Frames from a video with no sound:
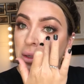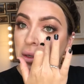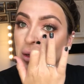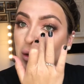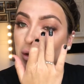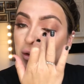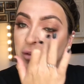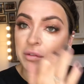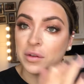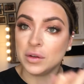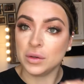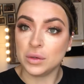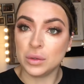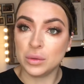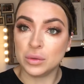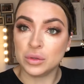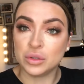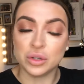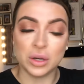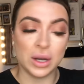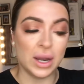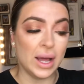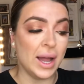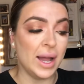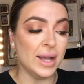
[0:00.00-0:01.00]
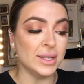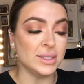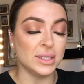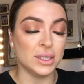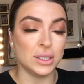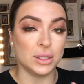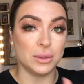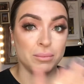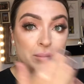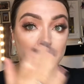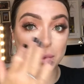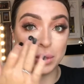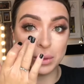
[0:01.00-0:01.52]
for
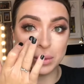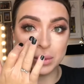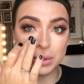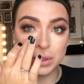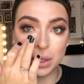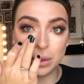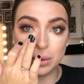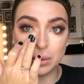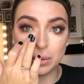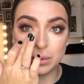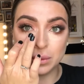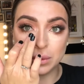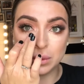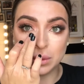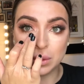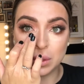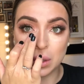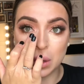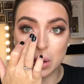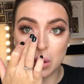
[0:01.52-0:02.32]
neutralising blue tones.